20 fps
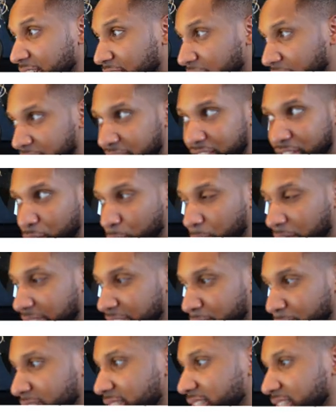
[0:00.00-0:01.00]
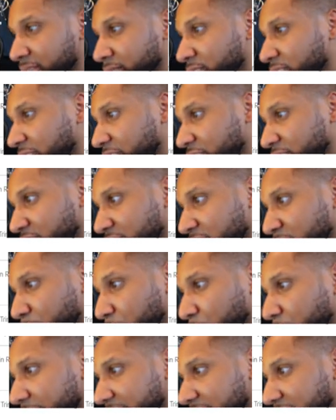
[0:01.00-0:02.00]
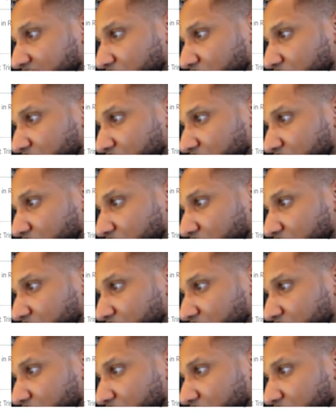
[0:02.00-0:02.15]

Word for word: And these are quite expensive, so I don't see the point.